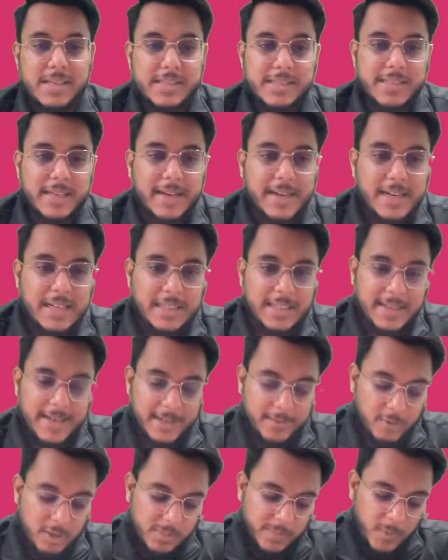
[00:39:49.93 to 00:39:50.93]
Second thing,
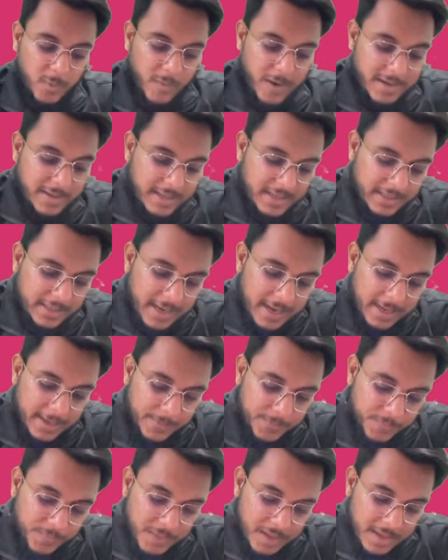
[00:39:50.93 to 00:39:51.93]
it was provided that
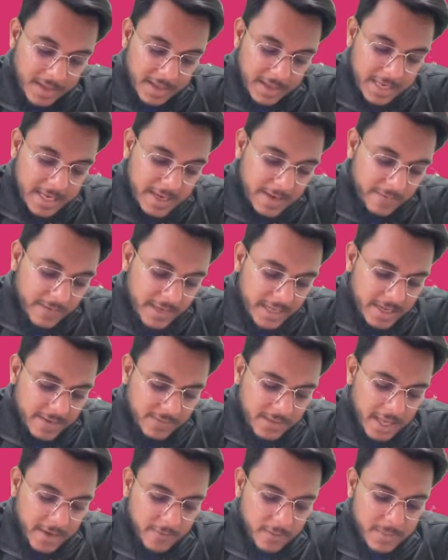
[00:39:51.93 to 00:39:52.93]
even if
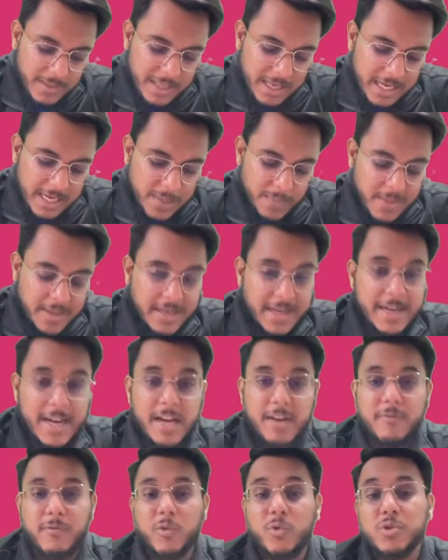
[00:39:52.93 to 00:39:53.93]
there will be the limited
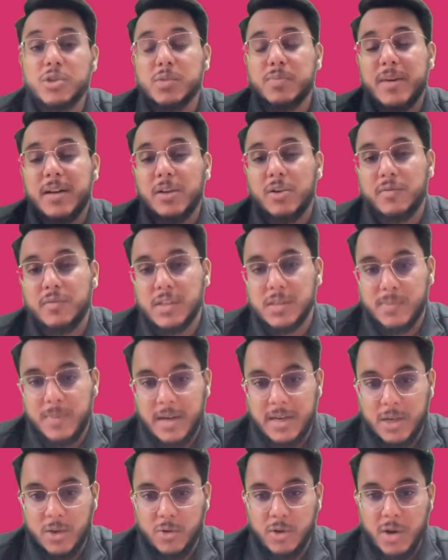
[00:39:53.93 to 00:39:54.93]
enforcement of this
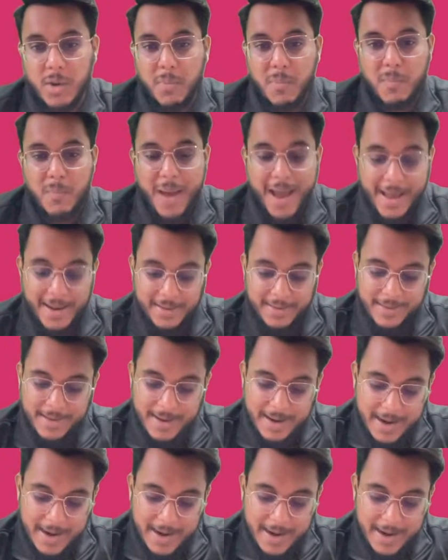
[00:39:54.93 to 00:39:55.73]
particular ban,